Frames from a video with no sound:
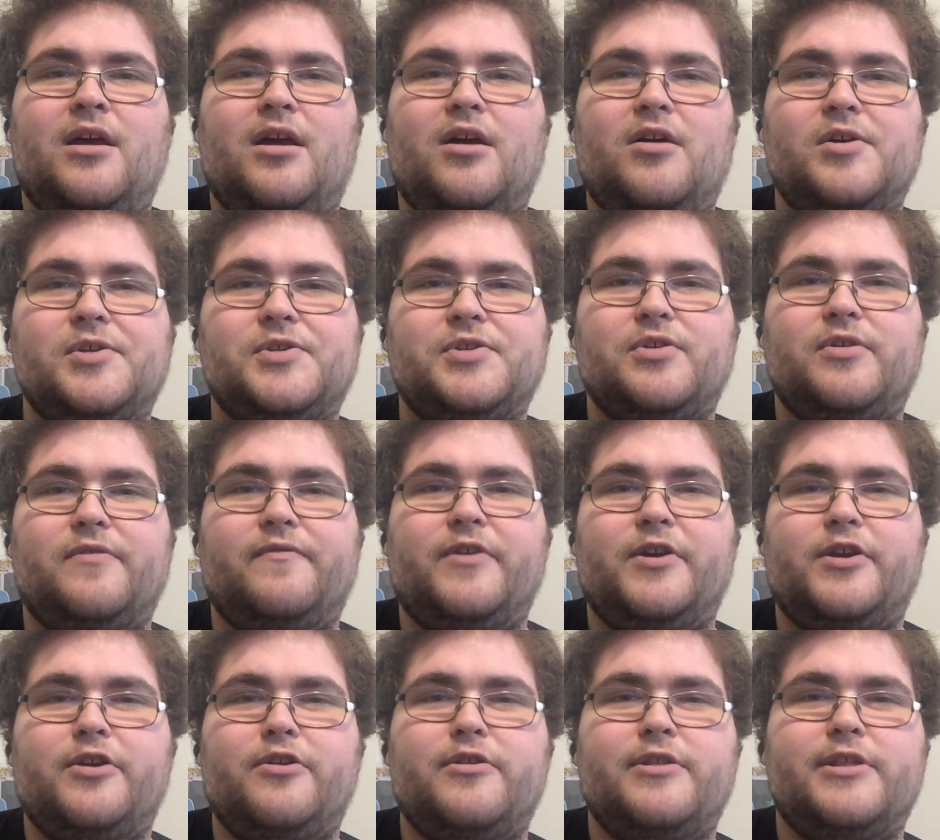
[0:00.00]
Also,
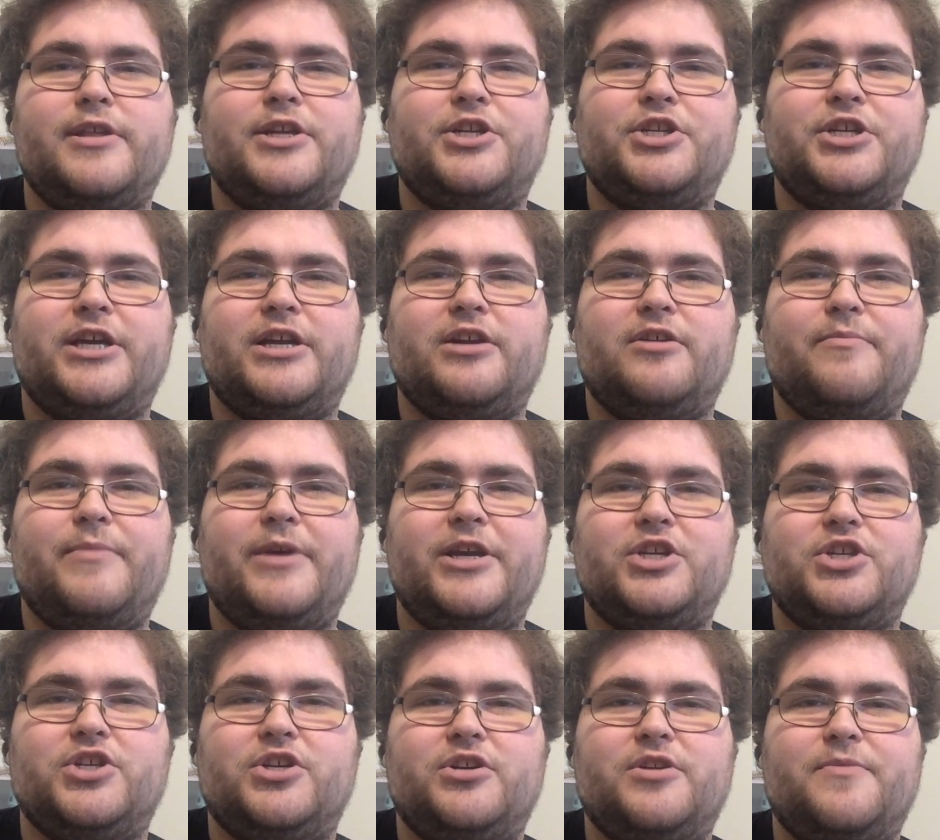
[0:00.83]
if you're new to the channel,
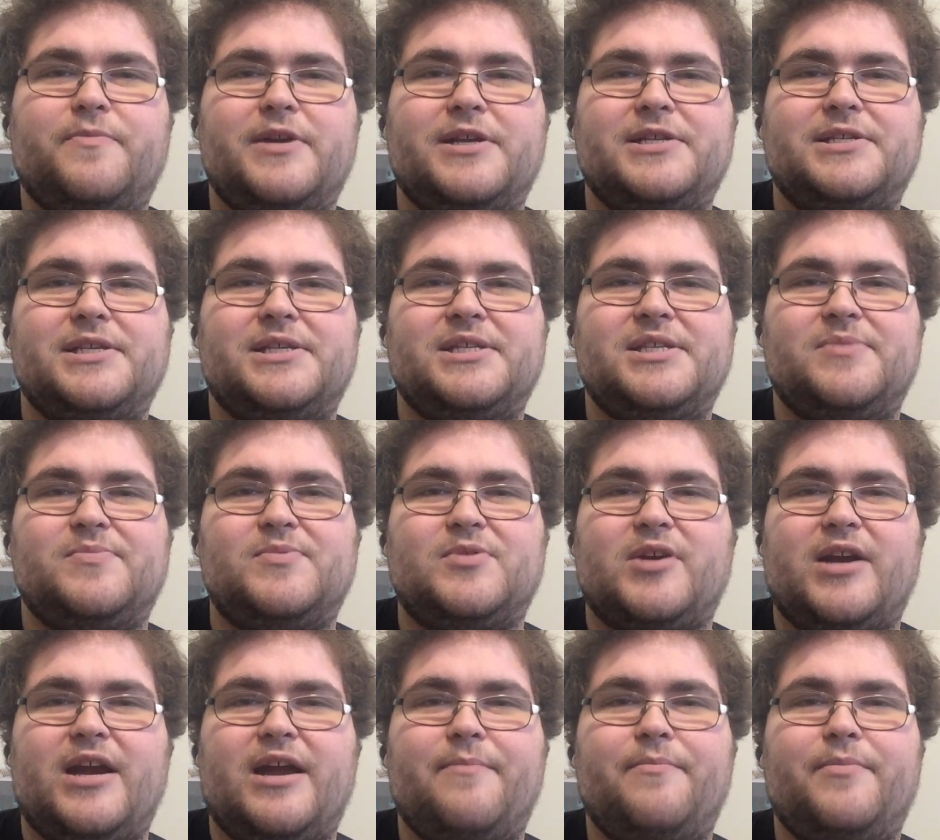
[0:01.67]
make sure to press the
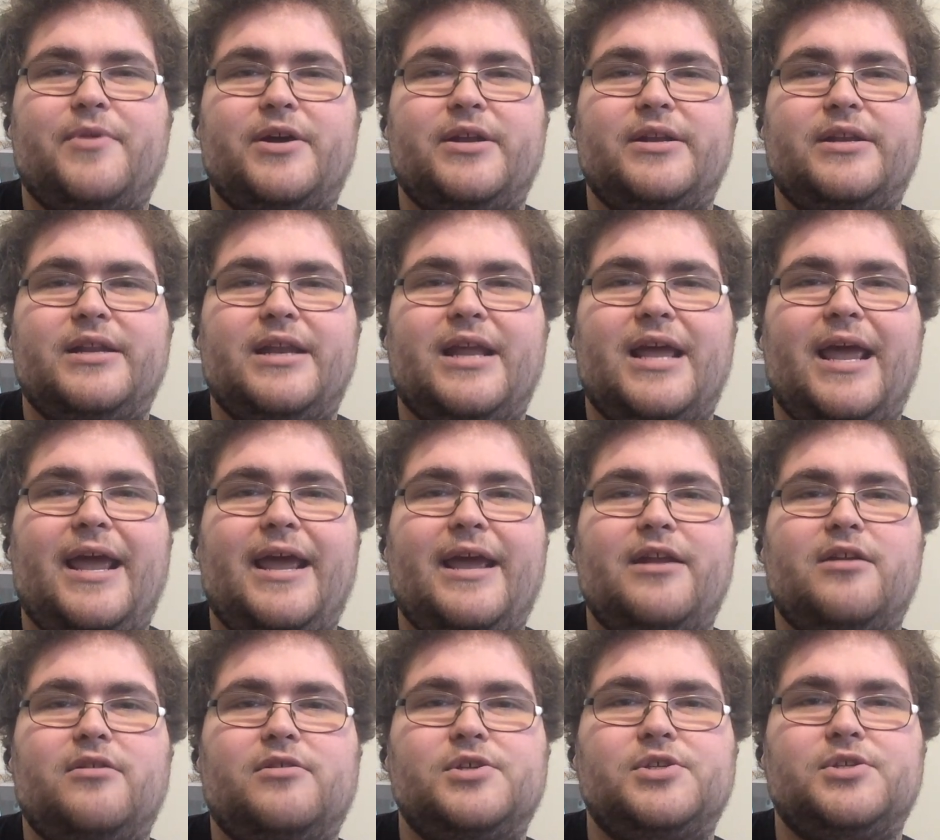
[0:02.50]
subscribe button
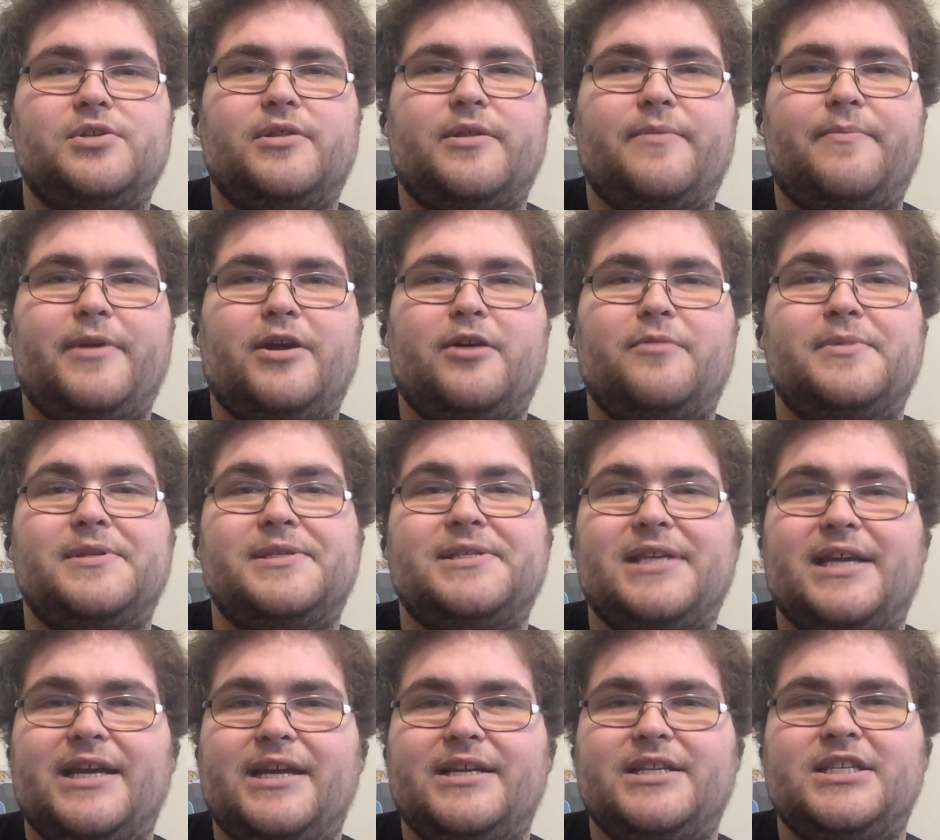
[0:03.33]
and also the bell
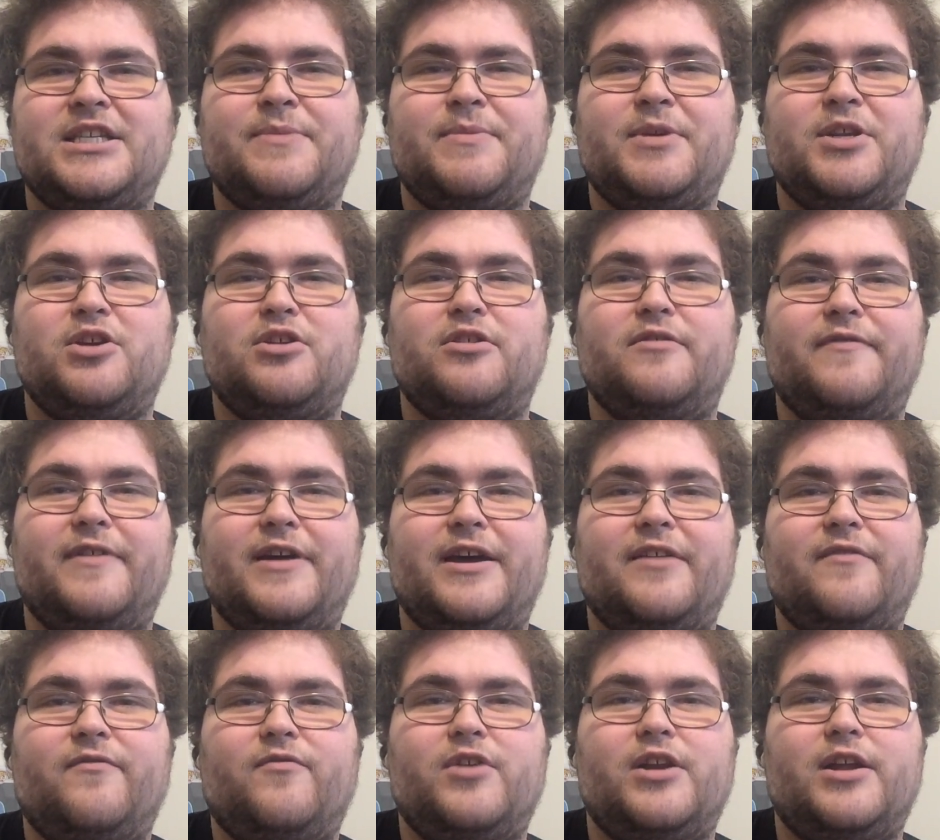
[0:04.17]
beside it to be
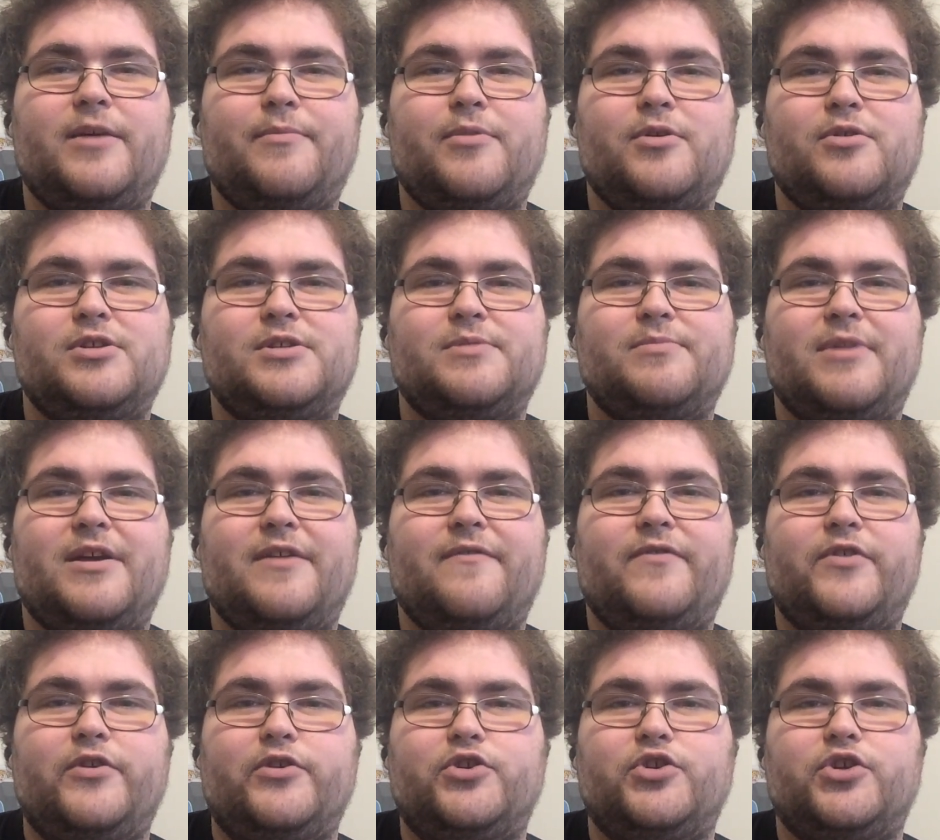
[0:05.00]
notified of when I post my
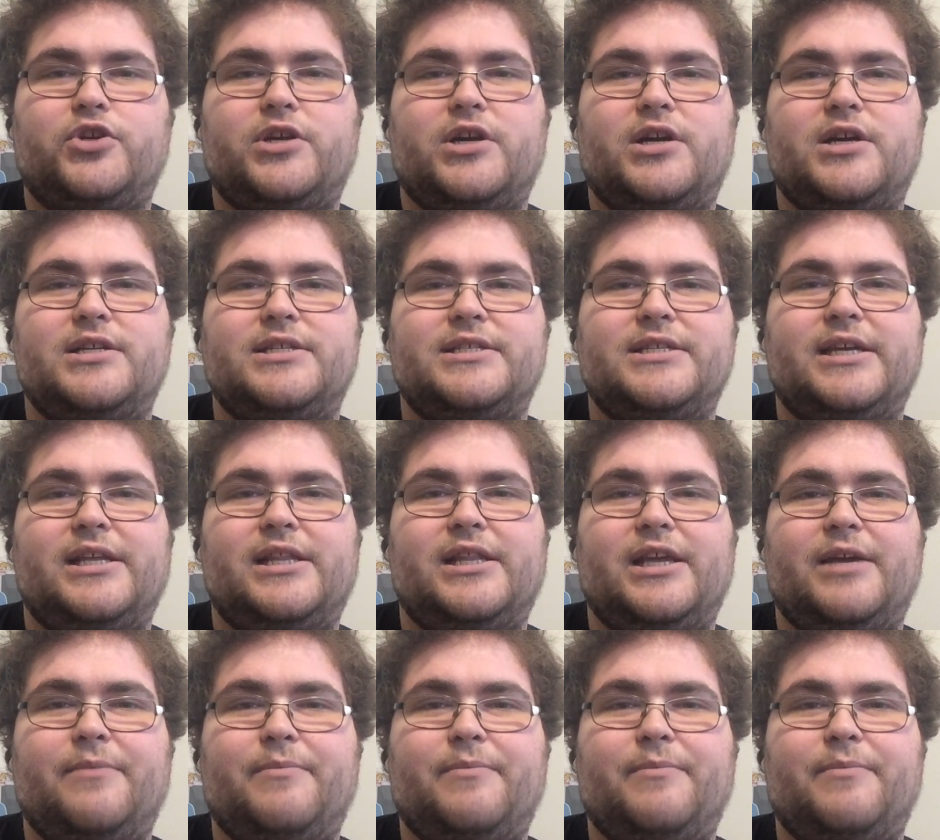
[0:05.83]
future content,